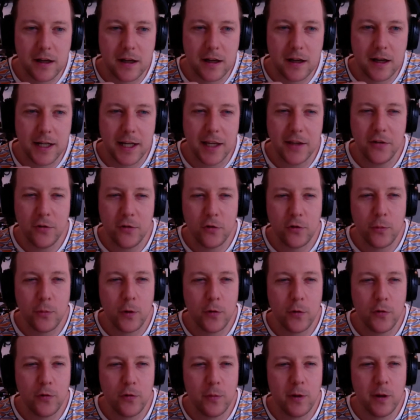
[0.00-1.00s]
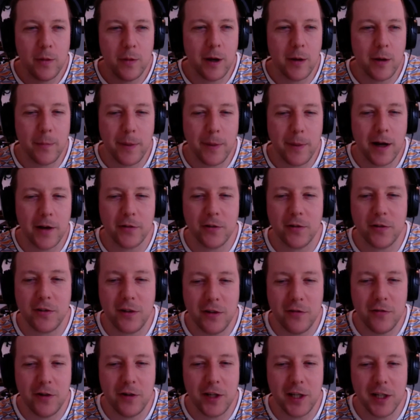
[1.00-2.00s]
I guess it was supposed to be about
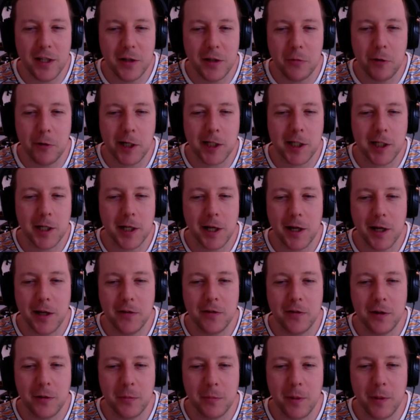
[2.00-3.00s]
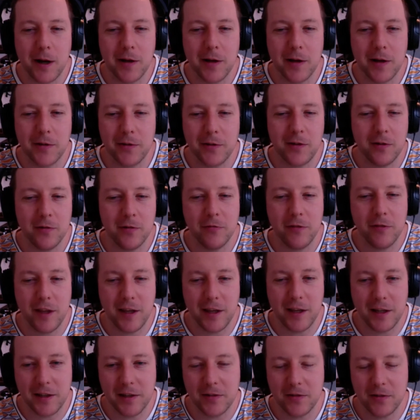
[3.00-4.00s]
positivity and recognizing positive
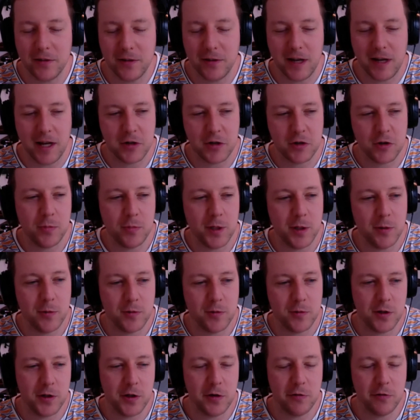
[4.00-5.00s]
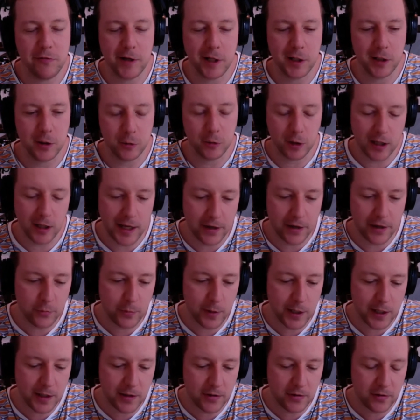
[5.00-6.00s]
things and attributes in your fellow
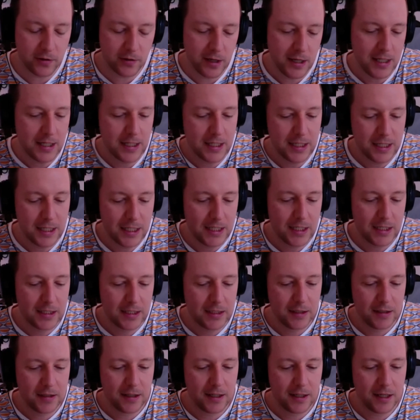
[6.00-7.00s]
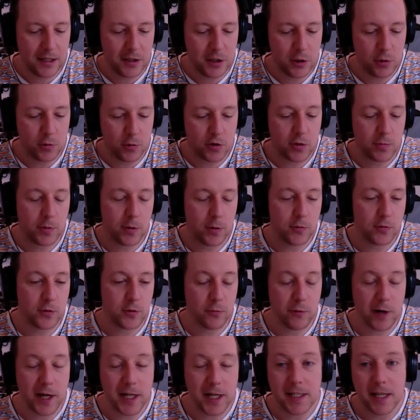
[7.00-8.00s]
classmates. And you were supposed to
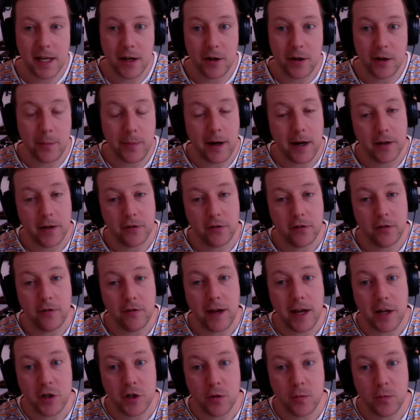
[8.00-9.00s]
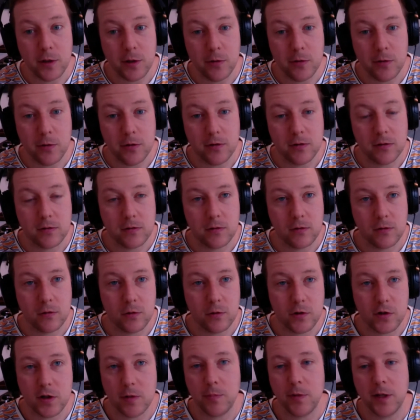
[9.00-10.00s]
write down a positive attribute or
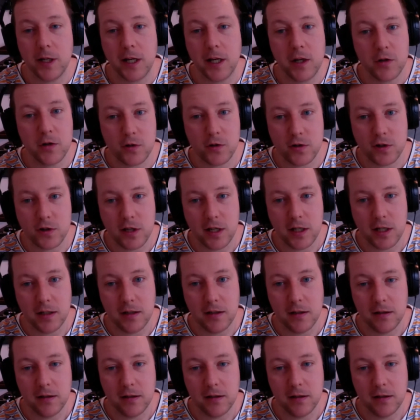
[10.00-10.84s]
something interesting